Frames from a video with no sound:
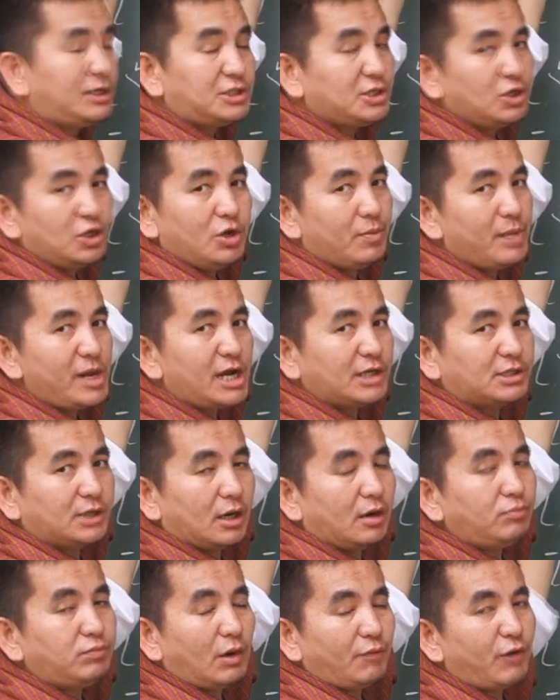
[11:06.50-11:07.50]
is in numerator,
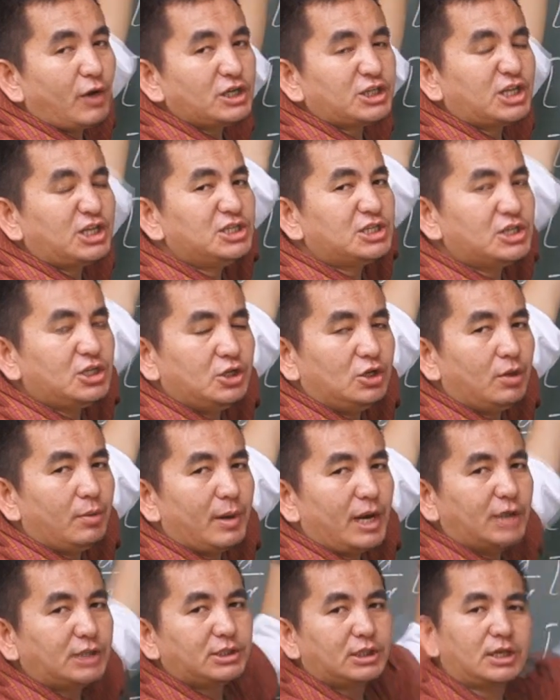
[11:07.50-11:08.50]
if the function is in
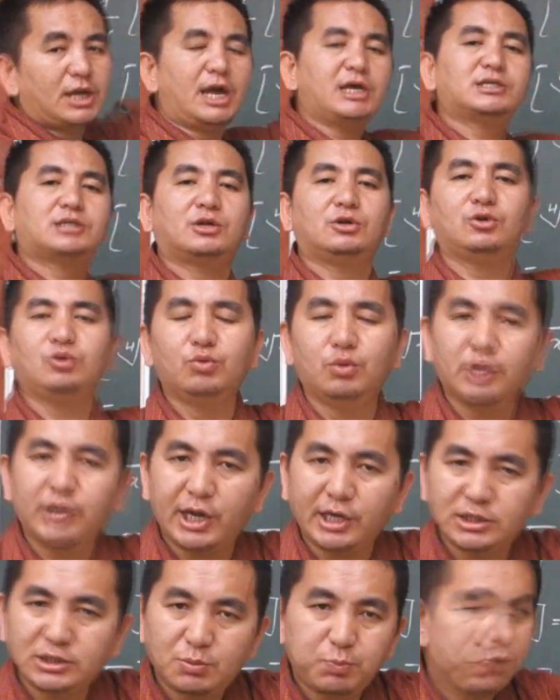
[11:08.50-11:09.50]
numerator, answer you will get is